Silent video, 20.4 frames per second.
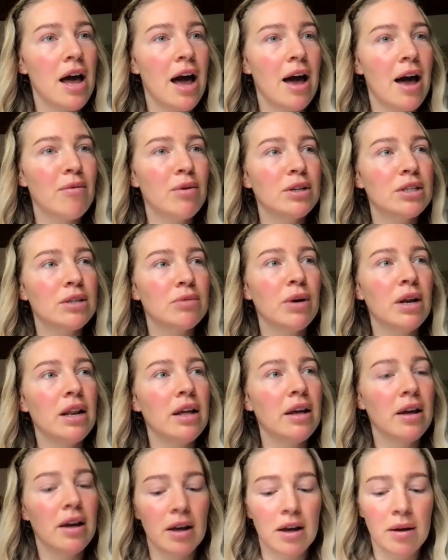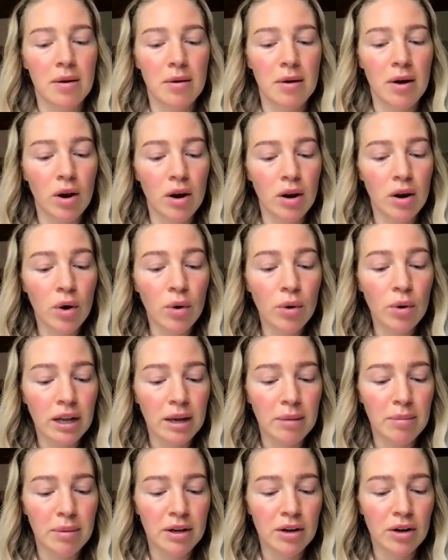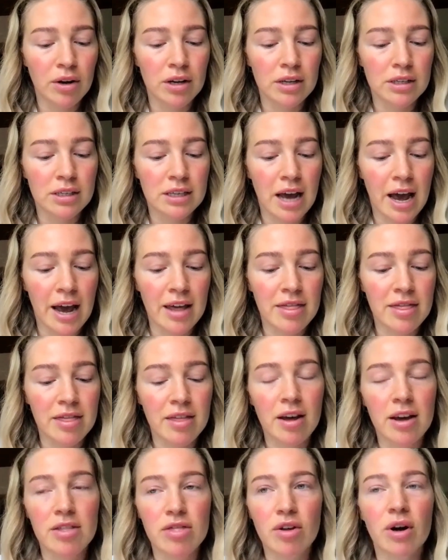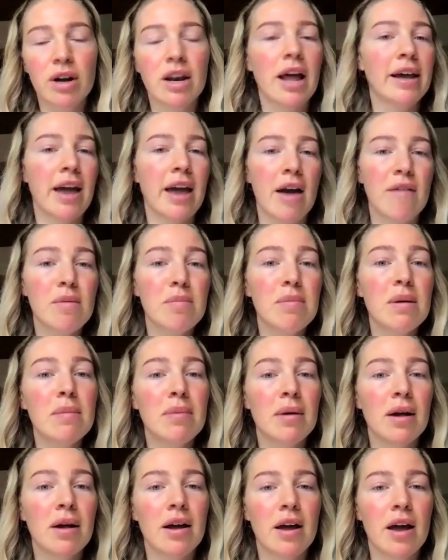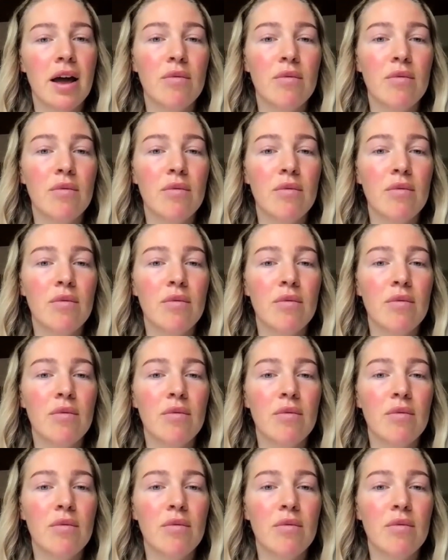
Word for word: I was really uh, lonely because I I thought like every people uh,